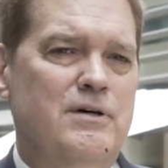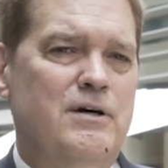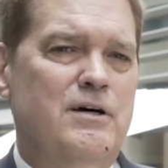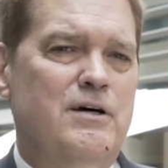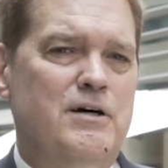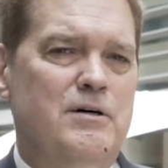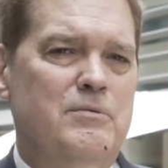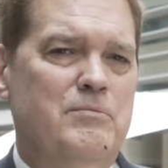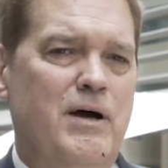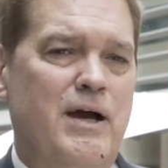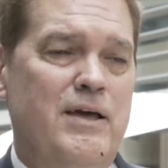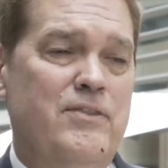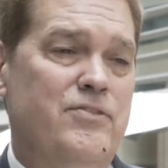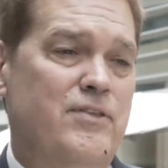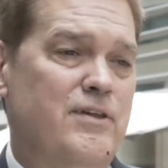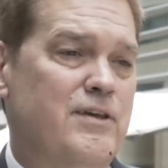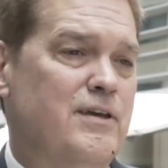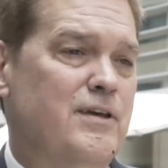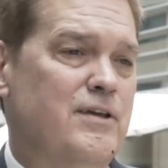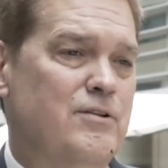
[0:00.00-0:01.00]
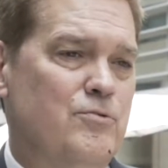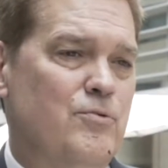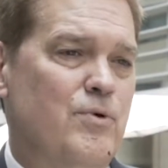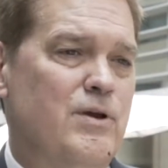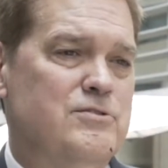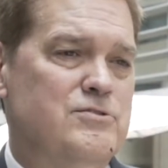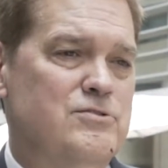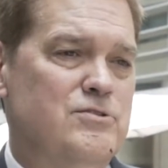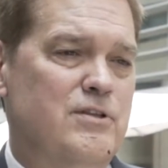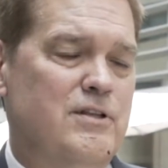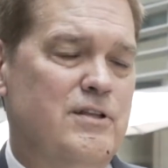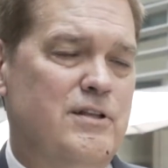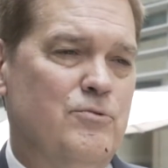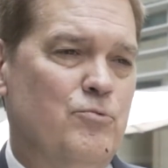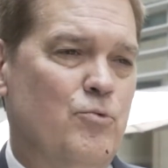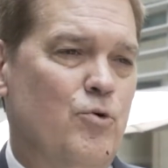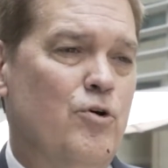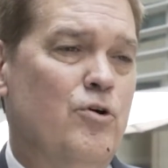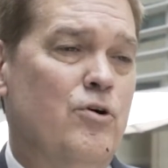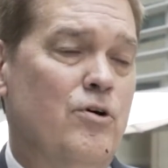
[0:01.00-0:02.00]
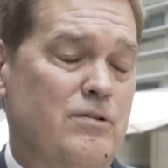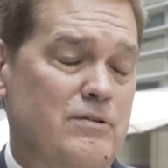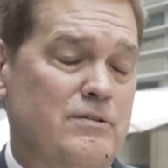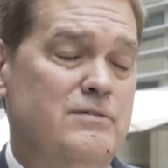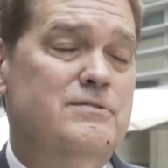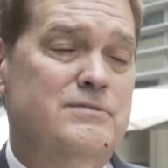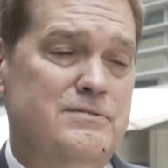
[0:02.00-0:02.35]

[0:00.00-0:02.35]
I think, in the world.